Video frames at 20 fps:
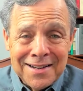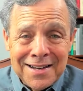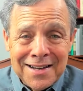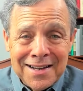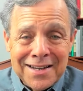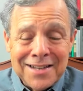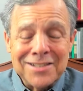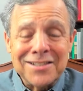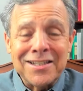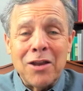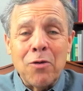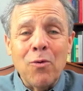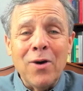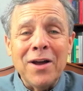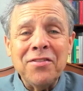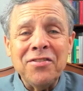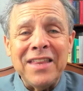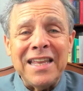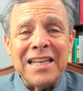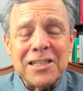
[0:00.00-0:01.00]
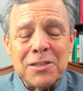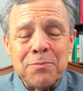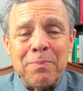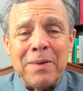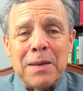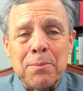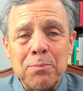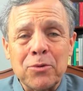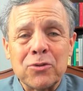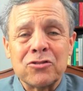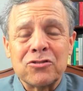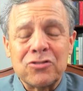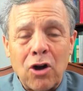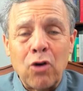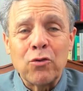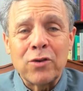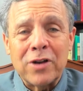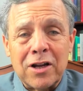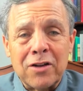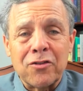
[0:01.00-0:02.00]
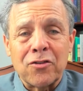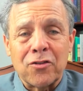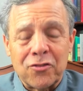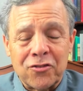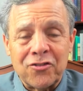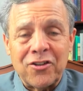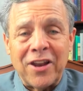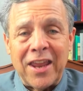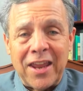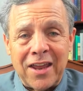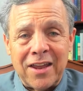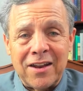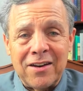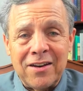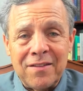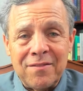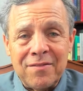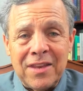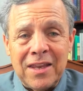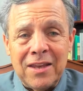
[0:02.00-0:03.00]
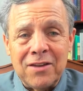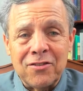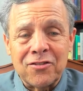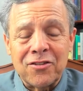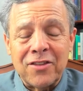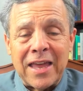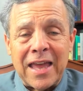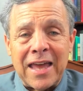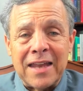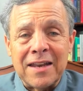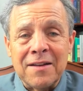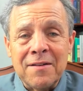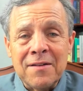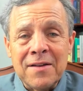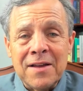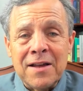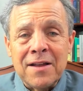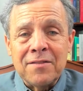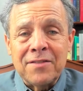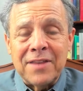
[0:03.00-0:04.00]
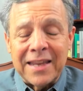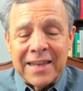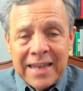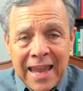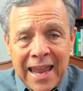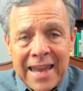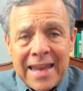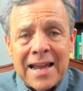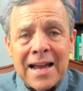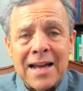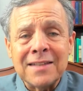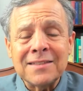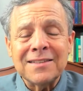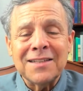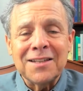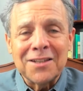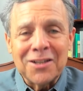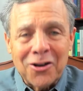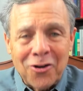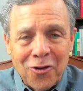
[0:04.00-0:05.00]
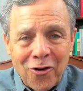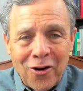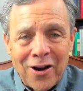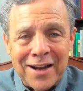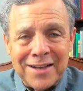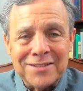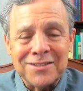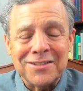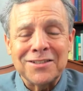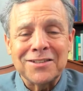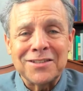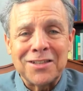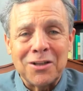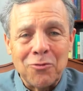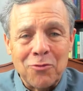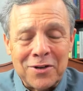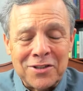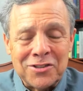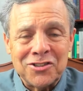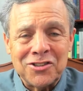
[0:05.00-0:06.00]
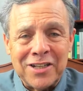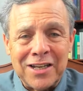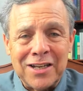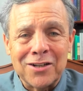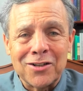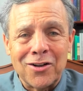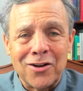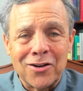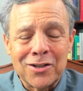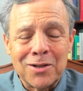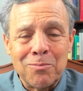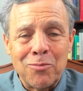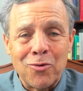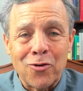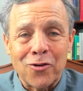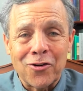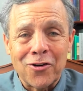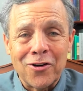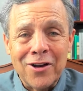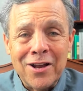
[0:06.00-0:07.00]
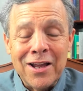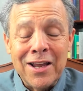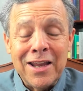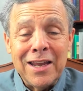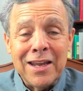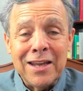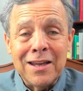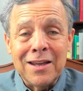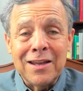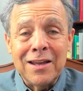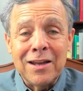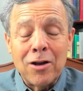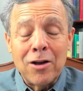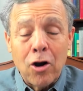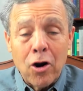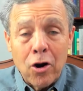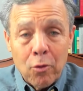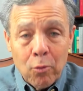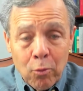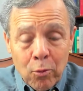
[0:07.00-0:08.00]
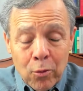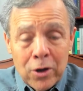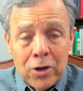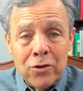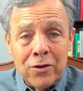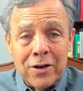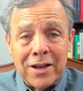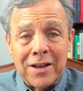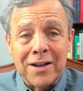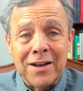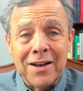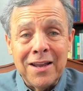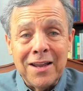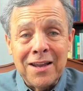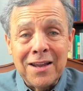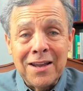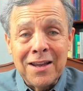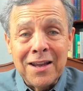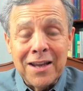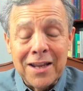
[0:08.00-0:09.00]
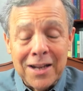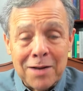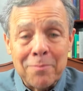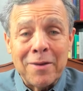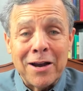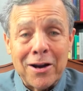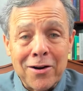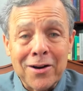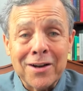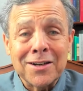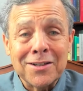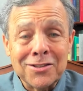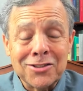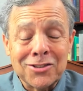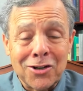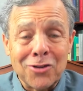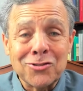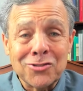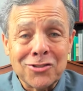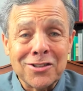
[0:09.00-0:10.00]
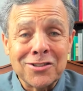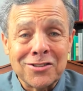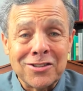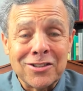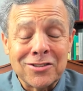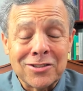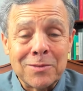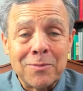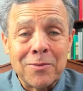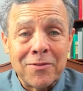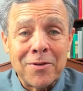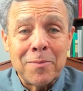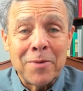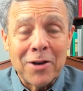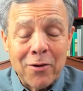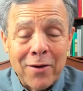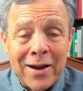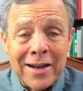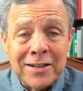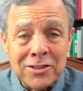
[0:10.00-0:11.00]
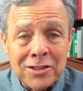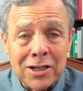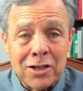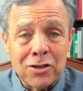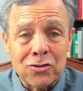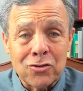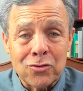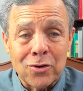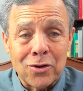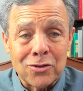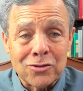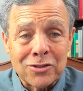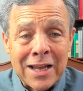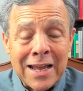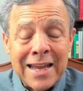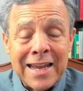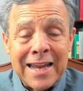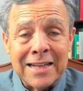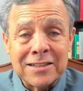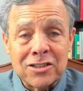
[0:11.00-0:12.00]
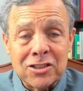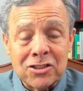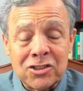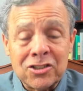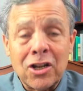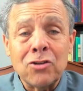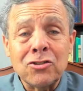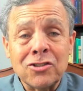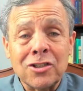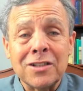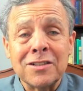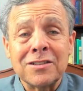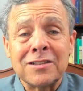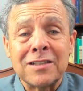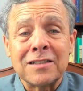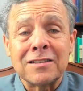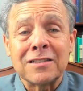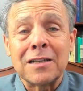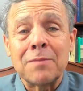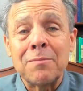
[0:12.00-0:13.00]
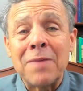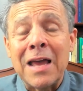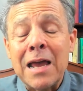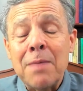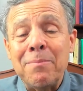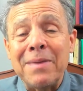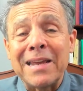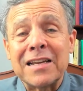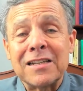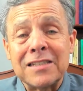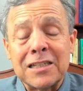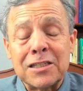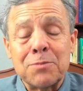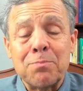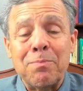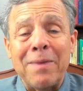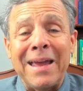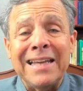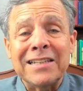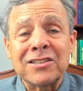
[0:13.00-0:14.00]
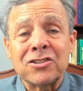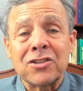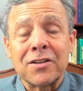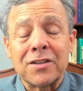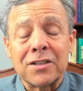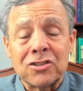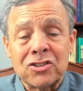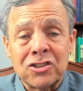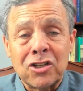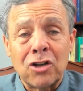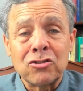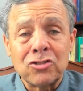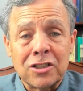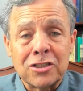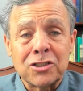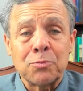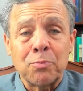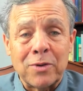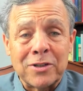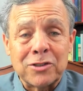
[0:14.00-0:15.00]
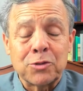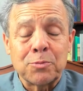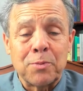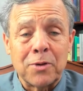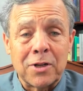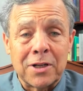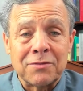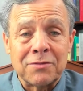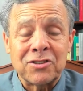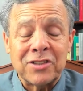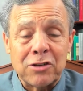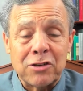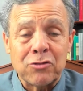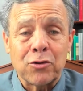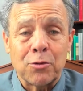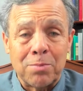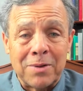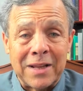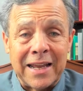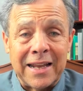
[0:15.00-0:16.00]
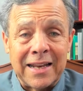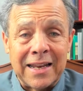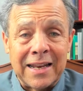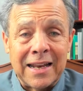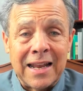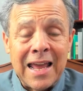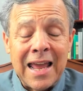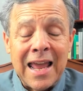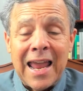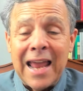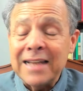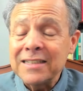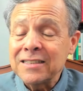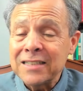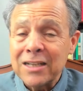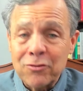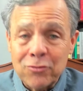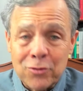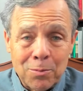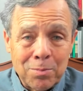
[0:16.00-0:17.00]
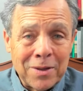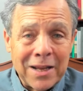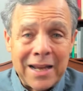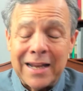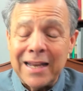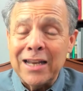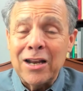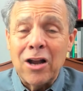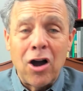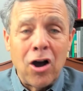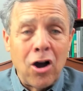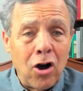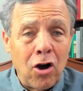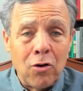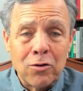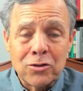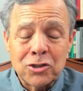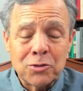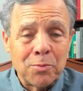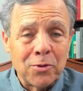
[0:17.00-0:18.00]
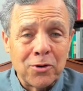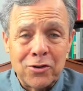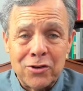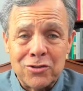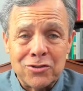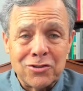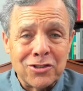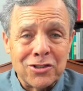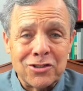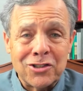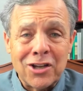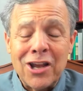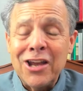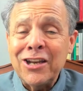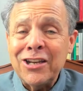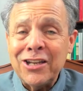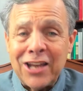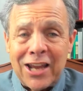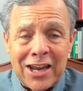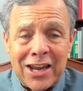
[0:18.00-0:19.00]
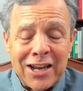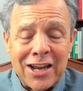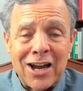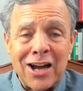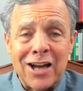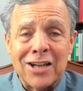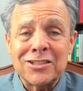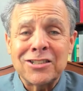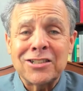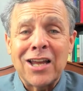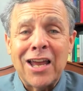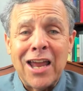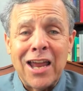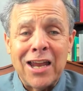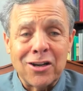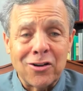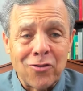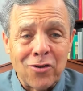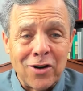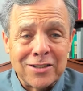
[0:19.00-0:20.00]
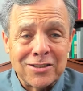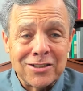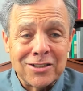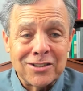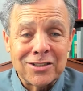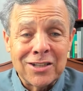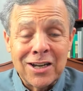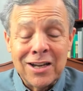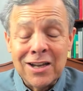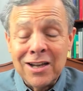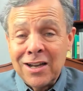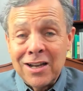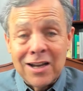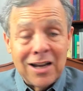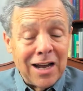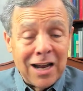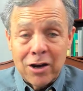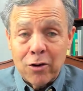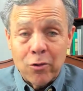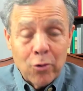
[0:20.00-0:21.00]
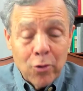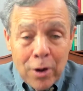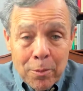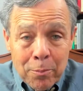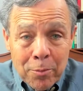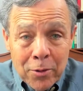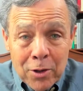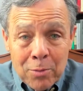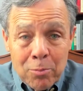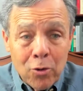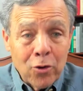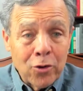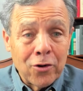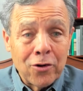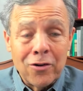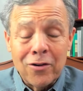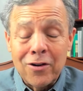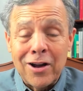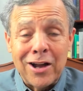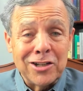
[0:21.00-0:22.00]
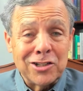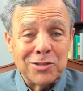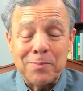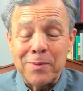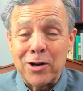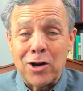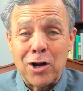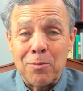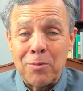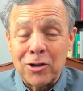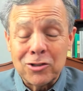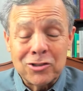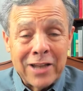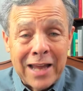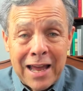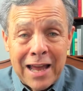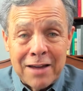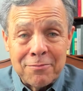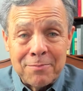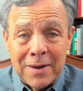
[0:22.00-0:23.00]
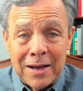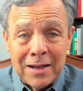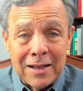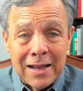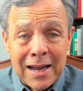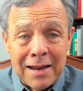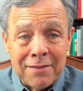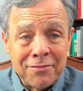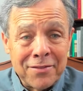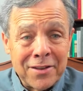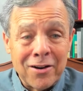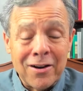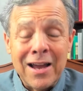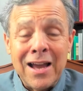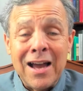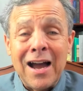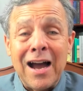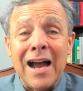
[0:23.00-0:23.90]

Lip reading: You see, what these people don't understand is that the chaos and the crisis that we see along the border are rooted in America's socialist system of immigration controls. It's a socialist system because it's based on the socialist principle of central planning. And central planning always produces chaos and crisis. I grew up on the border. I spent almost half my life there.